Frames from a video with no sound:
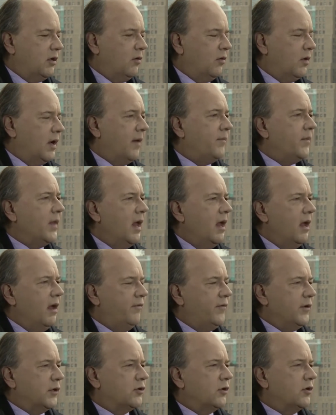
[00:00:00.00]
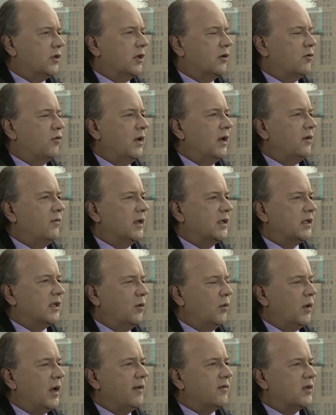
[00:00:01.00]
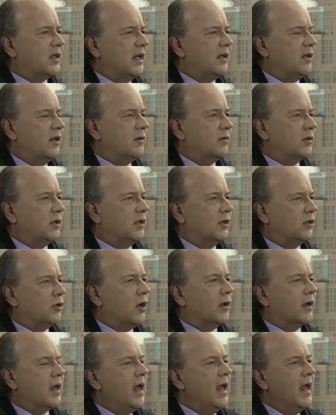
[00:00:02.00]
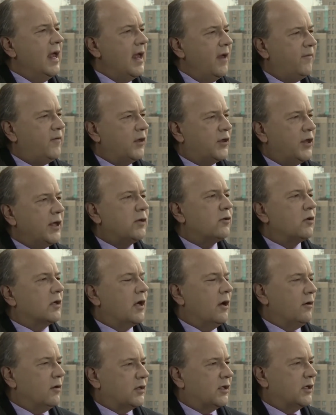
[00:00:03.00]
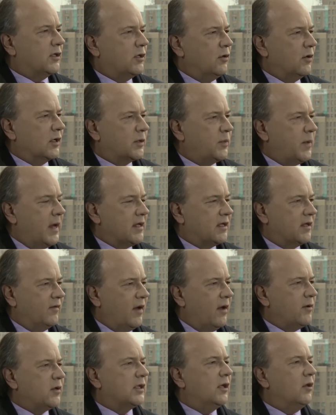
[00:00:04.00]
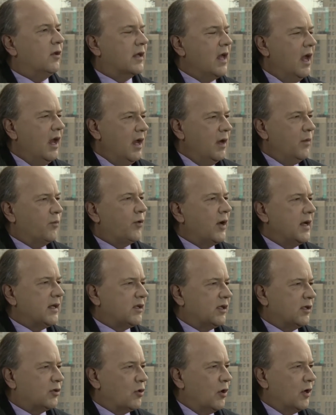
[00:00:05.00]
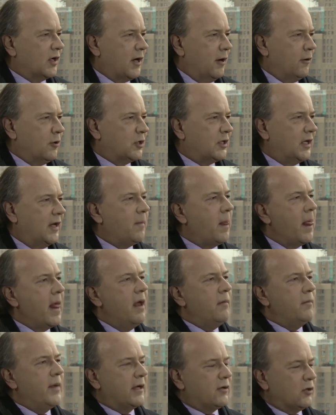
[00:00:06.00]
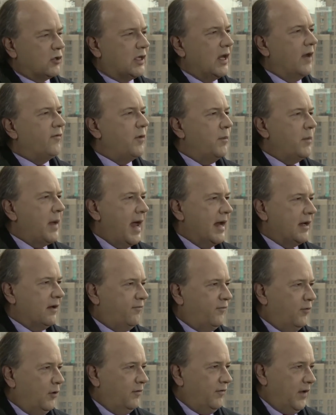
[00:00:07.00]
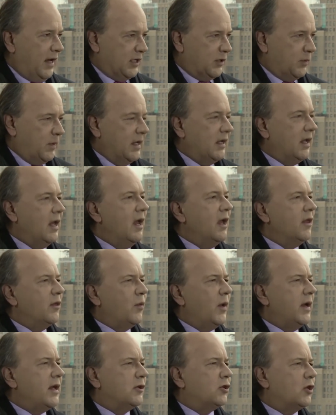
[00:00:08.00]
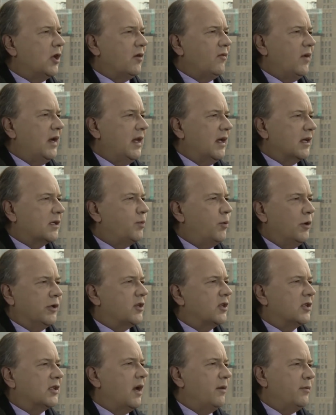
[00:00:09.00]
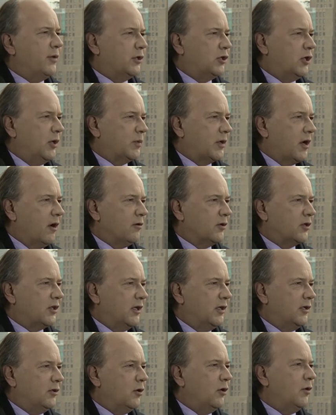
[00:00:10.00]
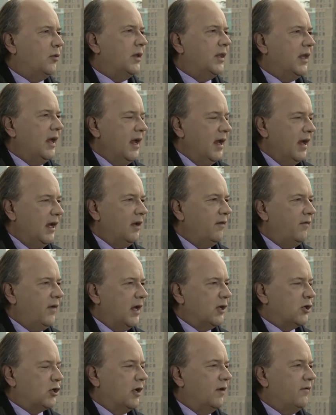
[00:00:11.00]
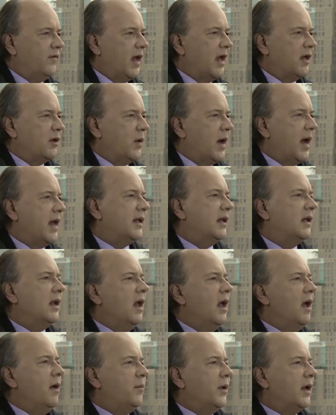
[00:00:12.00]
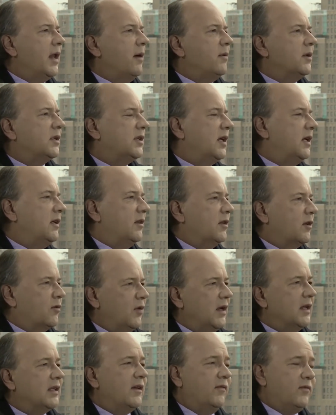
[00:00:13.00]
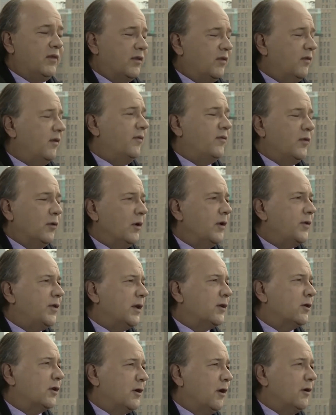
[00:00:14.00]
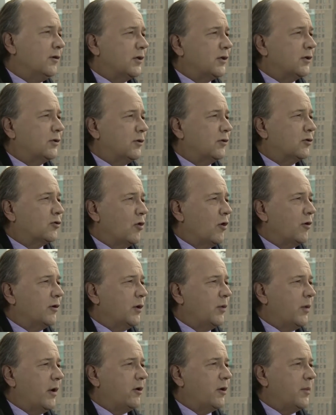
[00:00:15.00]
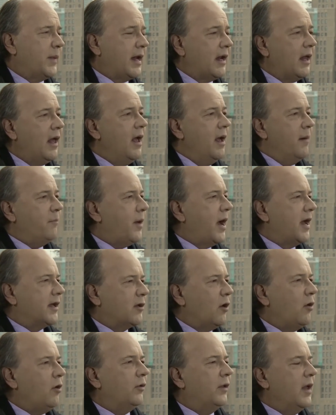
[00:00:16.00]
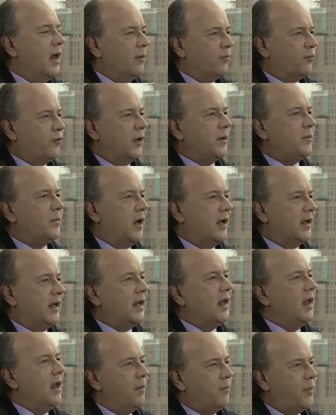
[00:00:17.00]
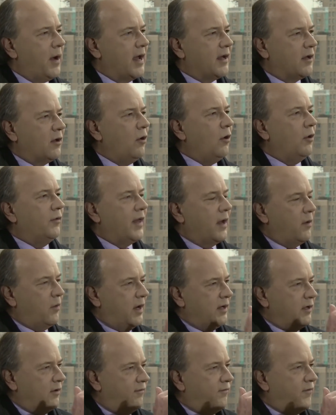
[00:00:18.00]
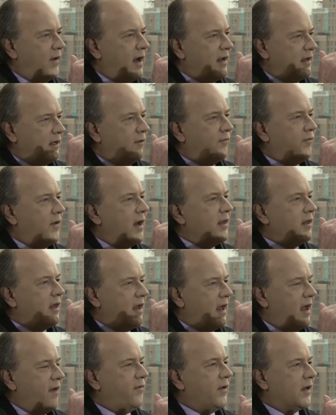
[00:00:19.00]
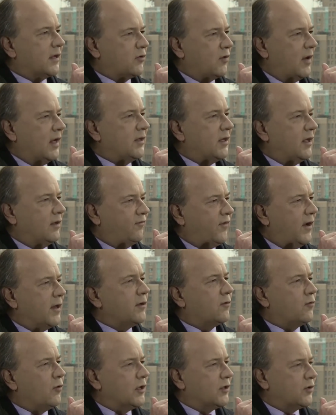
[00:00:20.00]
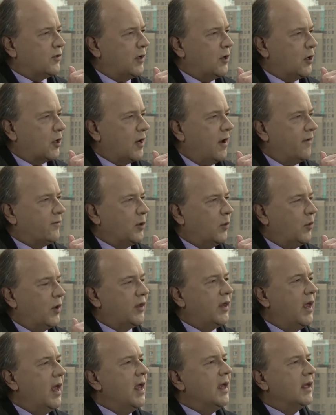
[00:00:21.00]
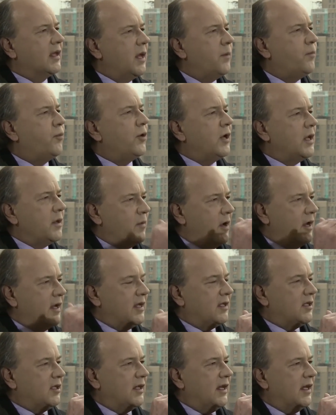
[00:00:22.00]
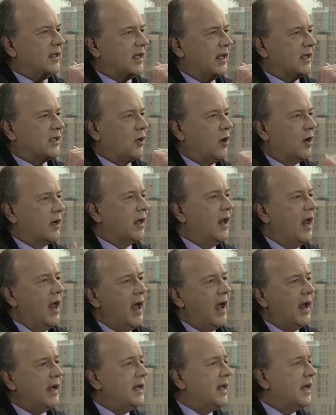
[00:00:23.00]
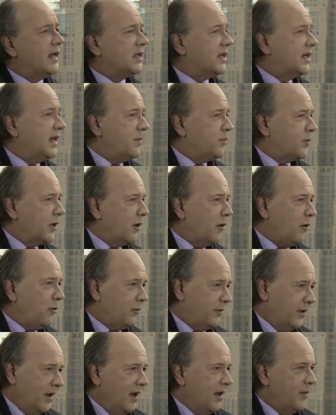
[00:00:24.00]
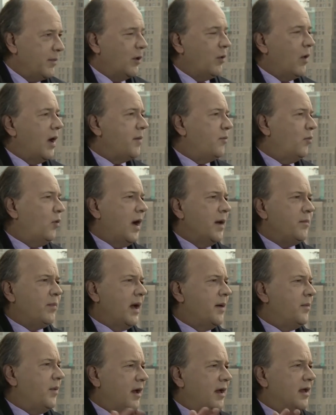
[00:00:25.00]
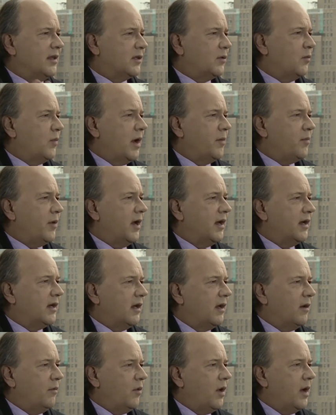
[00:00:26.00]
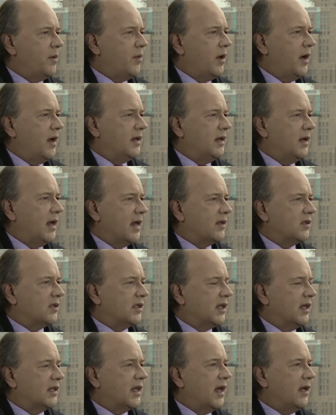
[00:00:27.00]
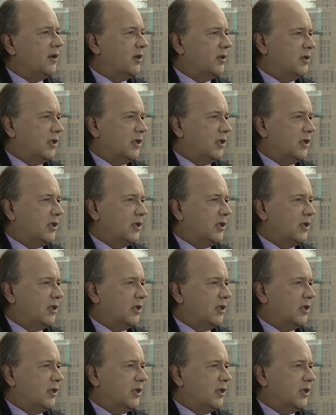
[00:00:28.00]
to officials in Korea recently. What I'm saying to them is, look, if you think your currency is too expensive, I would say, look, embrace the strong currency, make yourself a magnet for investment. The way you generate exports is not with a cheap currency. You do it with innovation and value added. But I would say to the Koreans, if you really think your currency is too strong and you're worried about it, buy gold. Print money, buy gold. That way you'll find the FX rate, find the cross rate you're comfortable with. Keep printing money until you hit that target, and you get to keep the gold. Why buy bonds and why buy assets like that?